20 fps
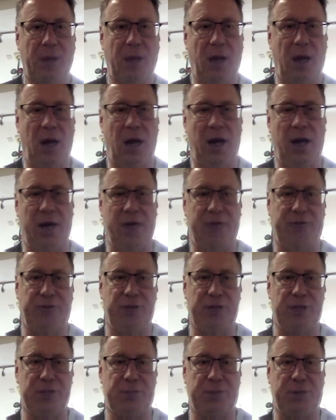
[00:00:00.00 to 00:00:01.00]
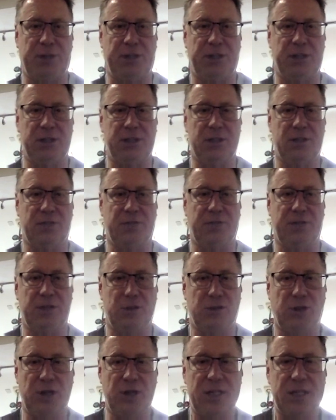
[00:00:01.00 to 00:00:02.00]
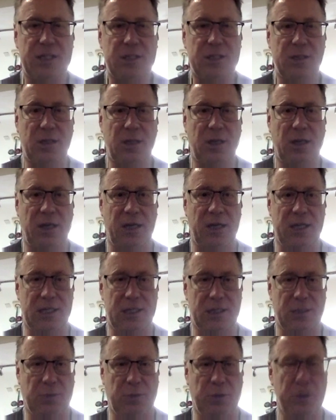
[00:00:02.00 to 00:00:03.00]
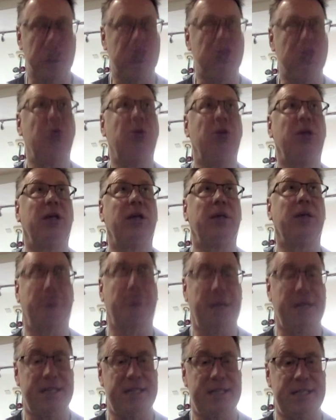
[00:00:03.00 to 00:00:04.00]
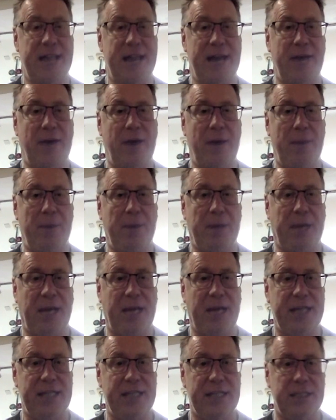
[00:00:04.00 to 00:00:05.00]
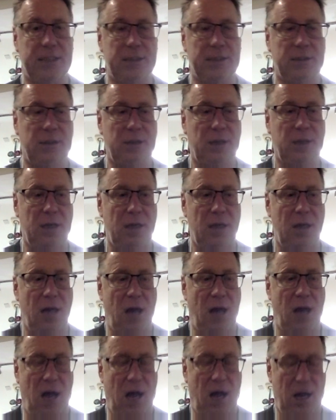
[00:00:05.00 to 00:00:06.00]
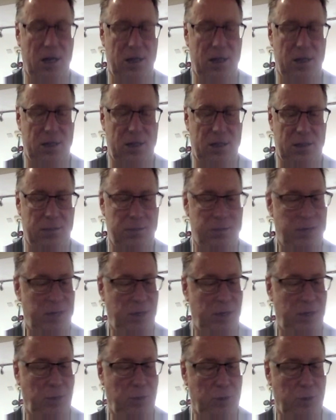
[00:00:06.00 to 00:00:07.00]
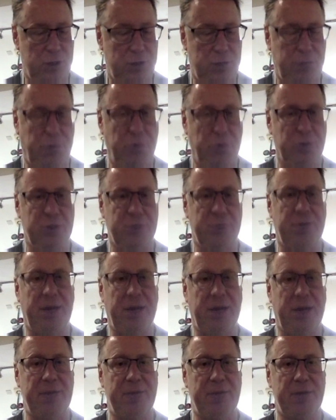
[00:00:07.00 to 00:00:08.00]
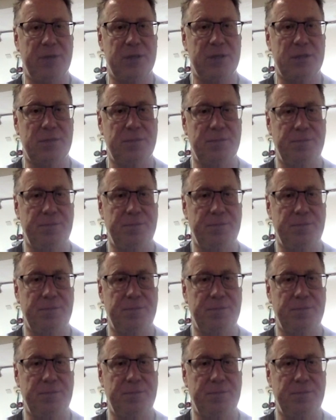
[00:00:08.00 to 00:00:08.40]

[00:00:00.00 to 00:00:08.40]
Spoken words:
for expressions of interest to the lease, and we duly completed our application, submitting all the supporting papers.